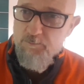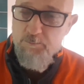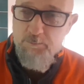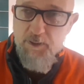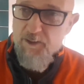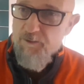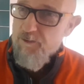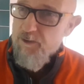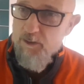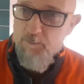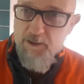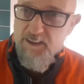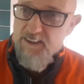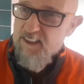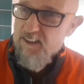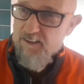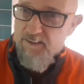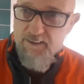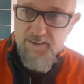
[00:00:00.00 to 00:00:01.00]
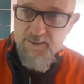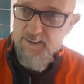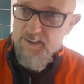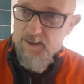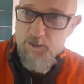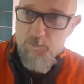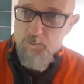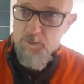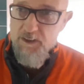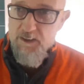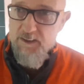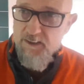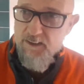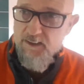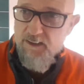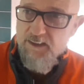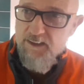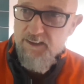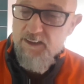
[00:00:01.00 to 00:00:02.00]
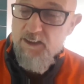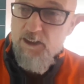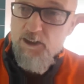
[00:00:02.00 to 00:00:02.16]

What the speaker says: Bathroom exactly the same basically.